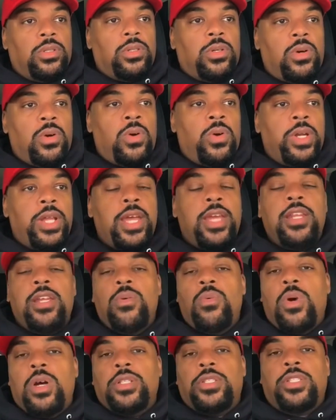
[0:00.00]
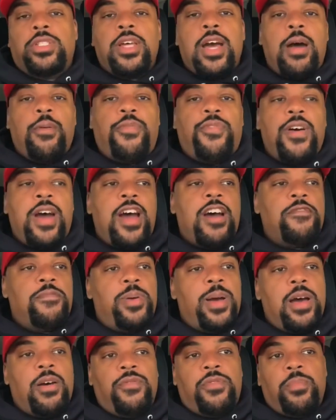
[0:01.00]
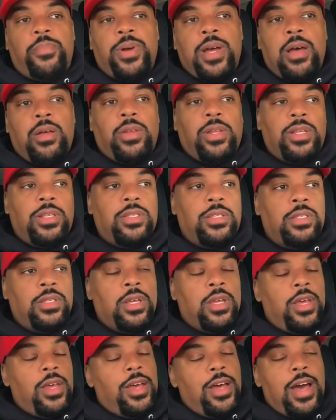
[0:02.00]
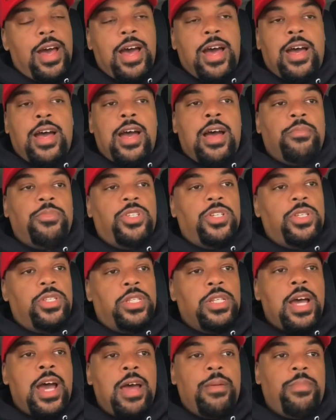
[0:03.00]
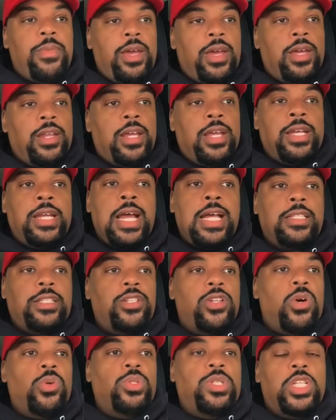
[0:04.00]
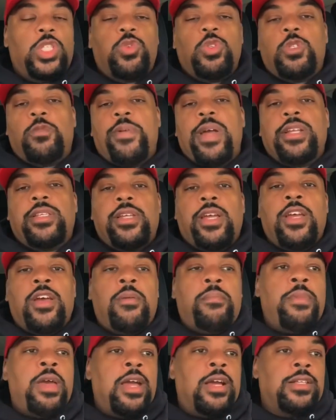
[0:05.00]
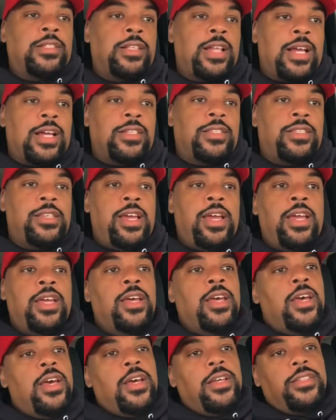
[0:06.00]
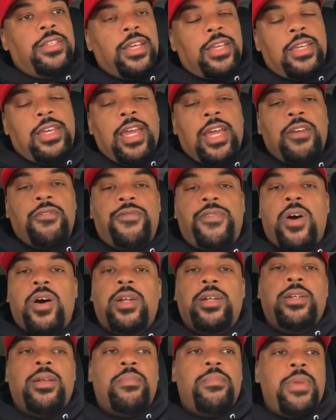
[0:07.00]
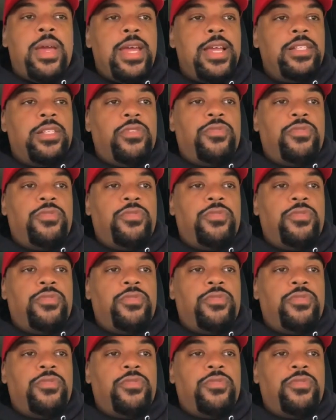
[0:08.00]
on anyone's top five pound for pound list. I'm just not, man. And that's no disrespect to him, man, because like I said, the kid fought an amazing